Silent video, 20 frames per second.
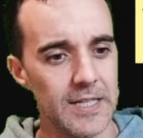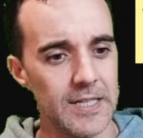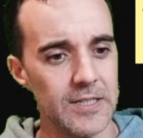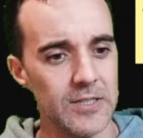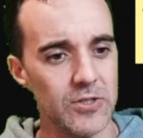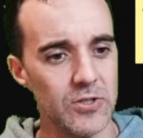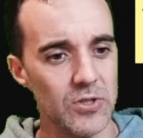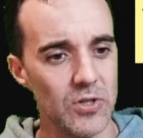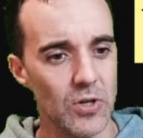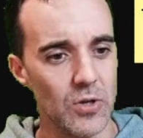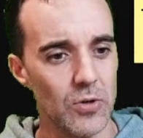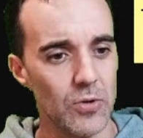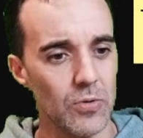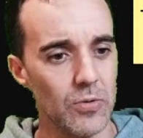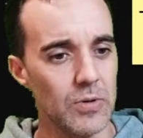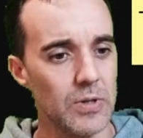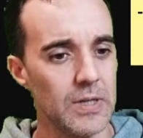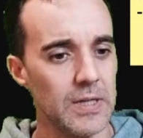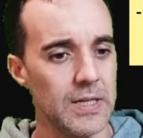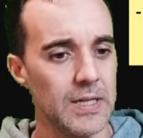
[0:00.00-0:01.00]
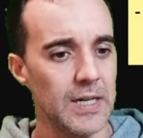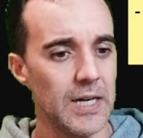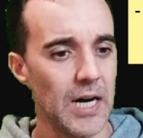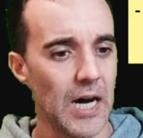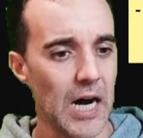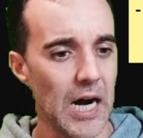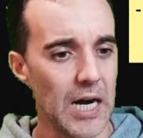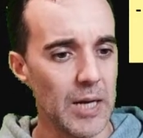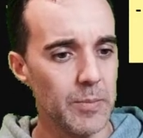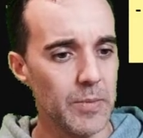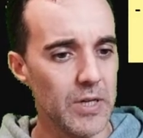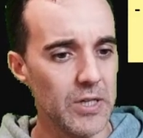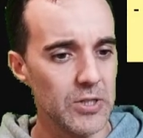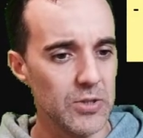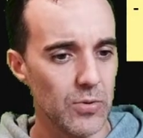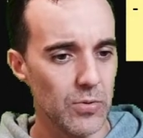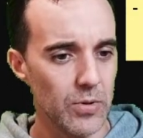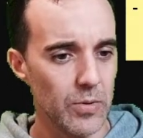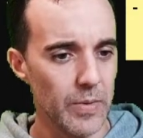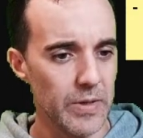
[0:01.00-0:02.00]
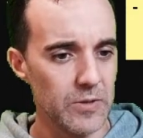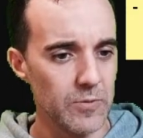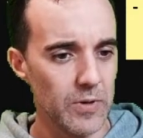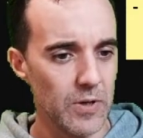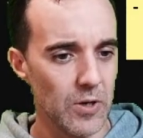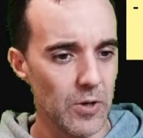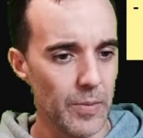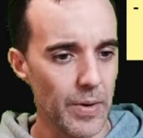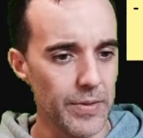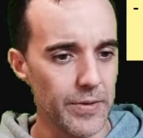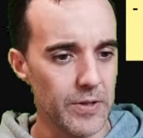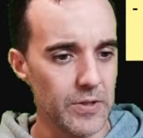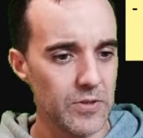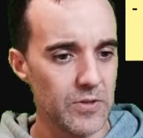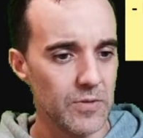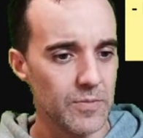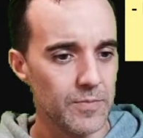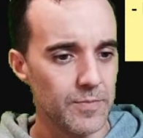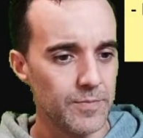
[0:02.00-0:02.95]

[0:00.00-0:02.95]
So I'm not sure the best way to go about this.